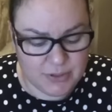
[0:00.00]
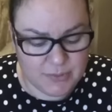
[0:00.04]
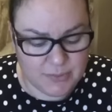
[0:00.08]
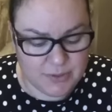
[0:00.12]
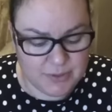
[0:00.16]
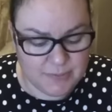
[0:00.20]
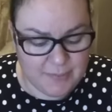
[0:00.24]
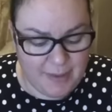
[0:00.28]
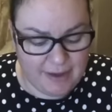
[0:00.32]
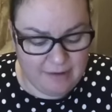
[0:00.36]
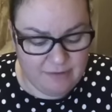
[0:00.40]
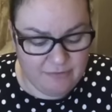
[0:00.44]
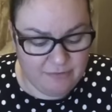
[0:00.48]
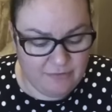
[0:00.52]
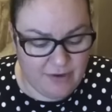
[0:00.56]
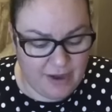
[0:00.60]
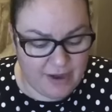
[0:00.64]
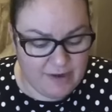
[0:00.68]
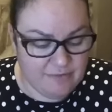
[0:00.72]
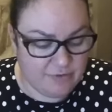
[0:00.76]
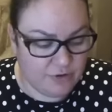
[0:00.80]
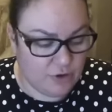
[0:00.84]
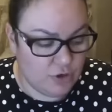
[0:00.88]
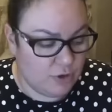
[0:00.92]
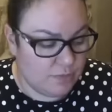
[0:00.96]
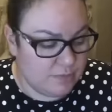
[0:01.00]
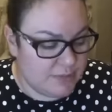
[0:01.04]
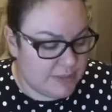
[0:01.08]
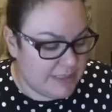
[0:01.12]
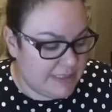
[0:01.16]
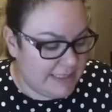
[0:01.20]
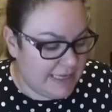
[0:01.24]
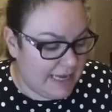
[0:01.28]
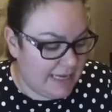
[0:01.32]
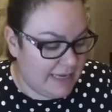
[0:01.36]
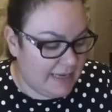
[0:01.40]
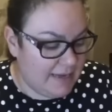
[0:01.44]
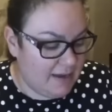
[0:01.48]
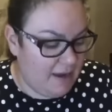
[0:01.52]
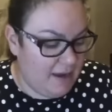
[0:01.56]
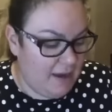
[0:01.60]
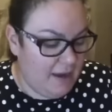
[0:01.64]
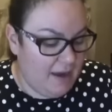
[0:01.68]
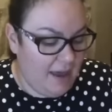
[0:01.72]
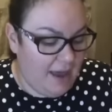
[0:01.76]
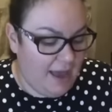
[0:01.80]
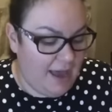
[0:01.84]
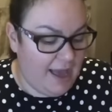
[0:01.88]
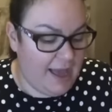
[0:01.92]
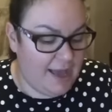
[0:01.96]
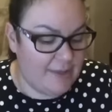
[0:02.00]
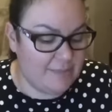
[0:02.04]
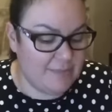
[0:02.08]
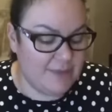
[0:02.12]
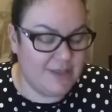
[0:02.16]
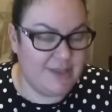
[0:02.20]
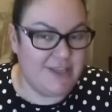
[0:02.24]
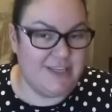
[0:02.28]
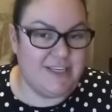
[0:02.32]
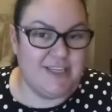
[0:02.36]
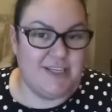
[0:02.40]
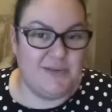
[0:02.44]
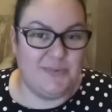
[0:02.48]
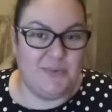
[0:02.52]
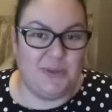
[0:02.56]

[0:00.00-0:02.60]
was my favourite up to date that they did.